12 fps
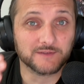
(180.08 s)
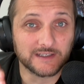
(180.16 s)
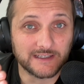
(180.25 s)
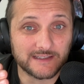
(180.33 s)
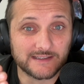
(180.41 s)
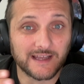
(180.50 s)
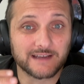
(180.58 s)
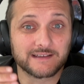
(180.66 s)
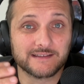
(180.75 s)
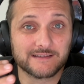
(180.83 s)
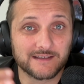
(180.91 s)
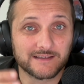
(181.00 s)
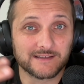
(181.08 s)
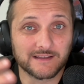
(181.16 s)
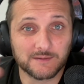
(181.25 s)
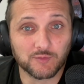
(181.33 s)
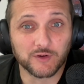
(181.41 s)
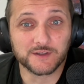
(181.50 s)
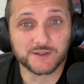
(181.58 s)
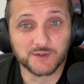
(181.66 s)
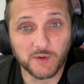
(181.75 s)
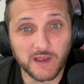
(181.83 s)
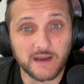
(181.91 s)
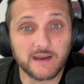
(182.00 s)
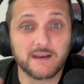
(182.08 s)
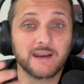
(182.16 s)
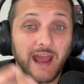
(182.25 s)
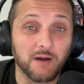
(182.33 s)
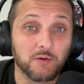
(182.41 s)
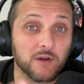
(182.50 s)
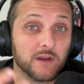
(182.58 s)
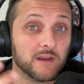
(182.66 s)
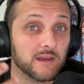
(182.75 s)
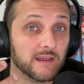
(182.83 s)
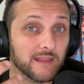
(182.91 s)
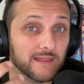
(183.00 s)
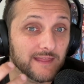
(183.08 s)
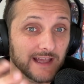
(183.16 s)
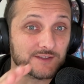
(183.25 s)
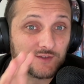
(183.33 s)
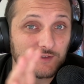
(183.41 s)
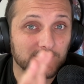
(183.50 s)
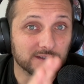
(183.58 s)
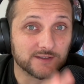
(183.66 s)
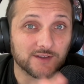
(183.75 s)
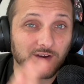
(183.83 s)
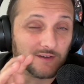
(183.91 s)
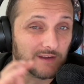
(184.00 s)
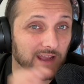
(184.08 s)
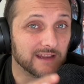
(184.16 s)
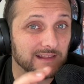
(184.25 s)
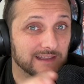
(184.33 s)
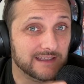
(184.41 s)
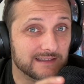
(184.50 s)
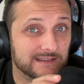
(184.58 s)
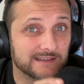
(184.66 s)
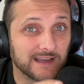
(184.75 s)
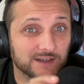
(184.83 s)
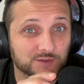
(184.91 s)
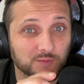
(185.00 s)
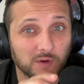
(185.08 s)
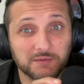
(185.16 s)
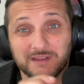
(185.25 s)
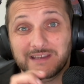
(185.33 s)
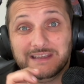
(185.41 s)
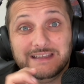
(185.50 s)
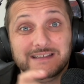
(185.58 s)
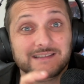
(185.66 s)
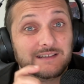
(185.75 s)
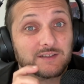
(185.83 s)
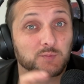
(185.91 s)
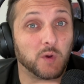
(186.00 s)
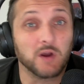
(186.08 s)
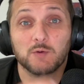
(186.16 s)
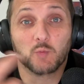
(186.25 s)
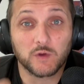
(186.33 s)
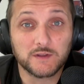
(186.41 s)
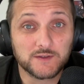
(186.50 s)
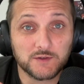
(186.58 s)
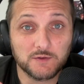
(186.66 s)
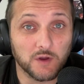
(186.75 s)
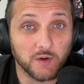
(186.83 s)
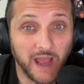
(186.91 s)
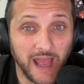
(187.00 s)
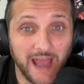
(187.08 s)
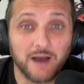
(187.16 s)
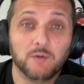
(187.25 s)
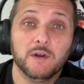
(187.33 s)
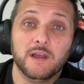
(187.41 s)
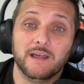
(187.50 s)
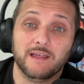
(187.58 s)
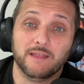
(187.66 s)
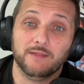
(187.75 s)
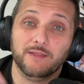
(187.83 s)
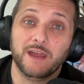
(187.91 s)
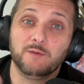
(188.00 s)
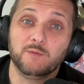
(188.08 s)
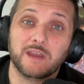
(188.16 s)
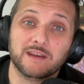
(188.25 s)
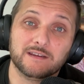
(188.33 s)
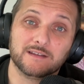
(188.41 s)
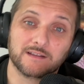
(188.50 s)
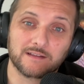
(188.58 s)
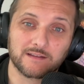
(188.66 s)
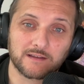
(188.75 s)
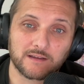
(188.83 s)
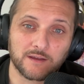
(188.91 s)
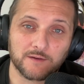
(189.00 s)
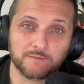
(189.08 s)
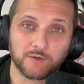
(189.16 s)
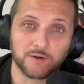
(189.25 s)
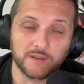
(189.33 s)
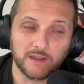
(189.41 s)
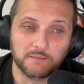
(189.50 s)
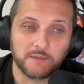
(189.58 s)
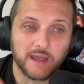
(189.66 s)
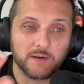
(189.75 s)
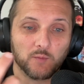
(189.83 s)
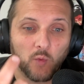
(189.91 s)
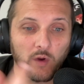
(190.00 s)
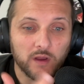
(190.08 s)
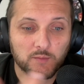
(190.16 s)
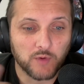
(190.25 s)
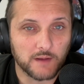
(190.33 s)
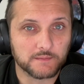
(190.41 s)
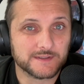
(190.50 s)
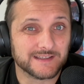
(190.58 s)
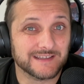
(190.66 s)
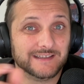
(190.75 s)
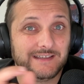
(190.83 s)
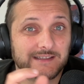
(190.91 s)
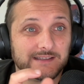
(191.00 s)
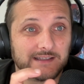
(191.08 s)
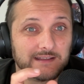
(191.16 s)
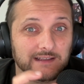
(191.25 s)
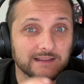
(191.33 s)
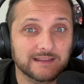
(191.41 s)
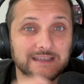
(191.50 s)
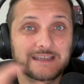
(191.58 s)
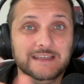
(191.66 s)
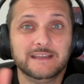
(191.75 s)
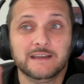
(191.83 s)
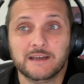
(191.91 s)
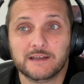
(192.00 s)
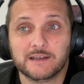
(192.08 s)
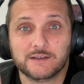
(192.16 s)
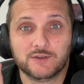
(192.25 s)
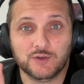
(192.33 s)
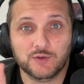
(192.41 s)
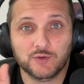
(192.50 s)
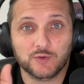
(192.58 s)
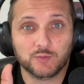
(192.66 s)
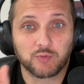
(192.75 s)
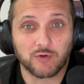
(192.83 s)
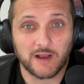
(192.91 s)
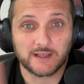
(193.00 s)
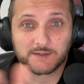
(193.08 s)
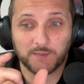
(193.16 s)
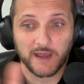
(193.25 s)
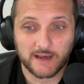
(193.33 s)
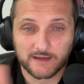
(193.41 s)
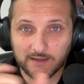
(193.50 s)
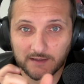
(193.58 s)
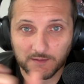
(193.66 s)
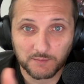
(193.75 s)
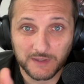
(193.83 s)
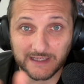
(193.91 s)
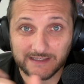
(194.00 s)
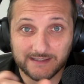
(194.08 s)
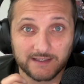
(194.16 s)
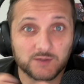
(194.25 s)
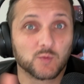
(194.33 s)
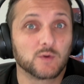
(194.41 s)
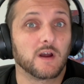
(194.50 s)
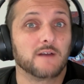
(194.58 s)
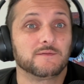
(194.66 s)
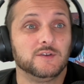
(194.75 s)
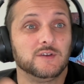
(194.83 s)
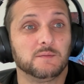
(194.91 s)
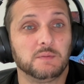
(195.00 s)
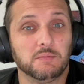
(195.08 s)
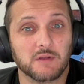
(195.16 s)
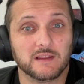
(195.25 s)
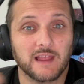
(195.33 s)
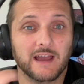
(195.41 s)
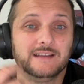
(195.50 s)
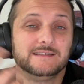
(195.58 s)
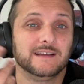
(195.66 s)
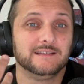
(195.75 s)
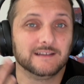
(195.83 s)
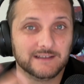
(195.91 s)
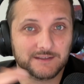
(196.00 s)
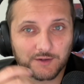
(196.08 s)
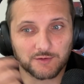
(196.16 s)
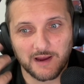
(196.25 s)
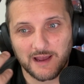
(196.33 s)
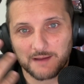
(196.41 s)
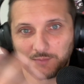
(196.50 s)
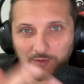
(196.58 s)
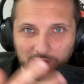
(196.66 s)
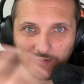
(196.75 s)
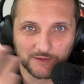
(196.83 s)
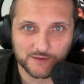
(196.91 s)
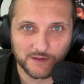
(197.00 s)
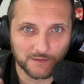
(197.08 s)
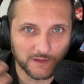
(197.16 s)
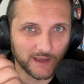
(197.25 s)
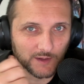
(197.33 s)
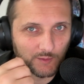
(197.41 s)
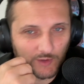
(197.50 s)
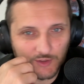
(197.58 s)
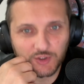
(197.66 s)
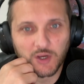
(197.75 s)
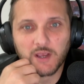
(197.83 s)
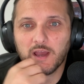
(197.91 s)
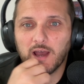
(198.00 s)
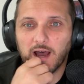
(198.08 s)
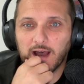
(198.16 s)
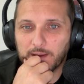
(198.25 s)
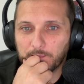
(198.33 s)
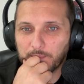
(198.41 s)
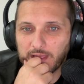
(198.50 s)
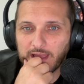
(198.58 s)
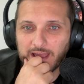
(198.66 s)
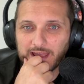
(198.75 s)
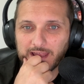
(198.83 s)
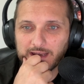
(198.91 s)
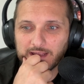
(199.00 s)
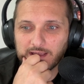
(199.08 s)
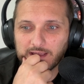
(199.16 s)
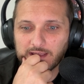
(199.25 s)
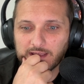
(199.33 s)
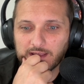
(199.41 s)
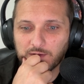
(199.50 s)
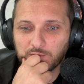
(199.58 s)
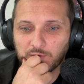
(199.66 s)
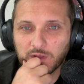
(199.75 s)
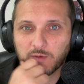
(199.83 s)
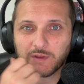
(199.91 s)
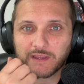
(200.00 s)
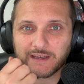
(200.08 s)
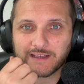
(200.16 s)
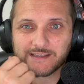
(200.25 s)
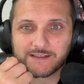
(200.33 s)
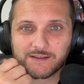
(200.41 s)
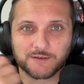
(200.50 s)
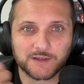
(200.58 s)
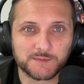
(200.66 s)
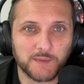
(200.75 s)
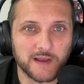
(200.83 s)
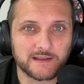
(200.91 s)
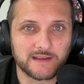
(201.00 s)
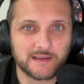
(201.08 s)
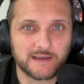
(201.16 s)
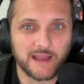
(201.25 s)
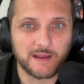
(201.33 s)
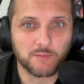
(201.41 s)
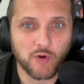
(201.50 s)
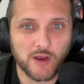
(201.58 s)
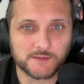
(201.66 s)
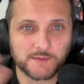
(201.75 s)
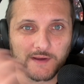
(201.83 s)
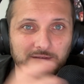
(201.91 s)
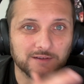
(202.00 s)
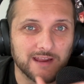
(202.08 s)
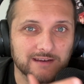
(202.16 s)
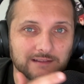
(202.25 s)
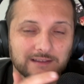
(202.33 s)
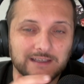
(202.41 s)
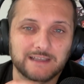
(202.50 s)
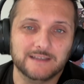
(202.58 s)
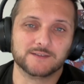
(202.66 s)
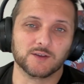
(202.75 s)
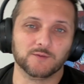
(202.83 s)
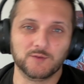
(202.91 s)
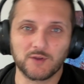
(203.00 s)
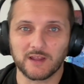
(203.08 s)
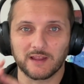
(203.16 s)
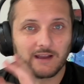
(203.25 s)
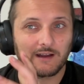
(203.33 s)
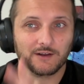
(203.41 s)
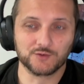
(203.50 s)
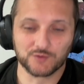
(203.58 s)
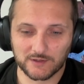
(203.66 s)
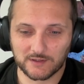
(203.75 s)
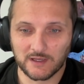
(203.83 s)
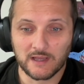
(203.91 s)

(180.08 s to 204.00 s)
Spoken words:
leads that consistently brings you in. Now, that's just the start. Getting leads is actually probably the easiest part once you know how. Then we get into converting them. And one of the problems is the lead to prospect piece. And this is where often you get people online saying the leads are crap or they use other language. And really what that is they're expecting a prospect and they're getting a lead. So if you get like 100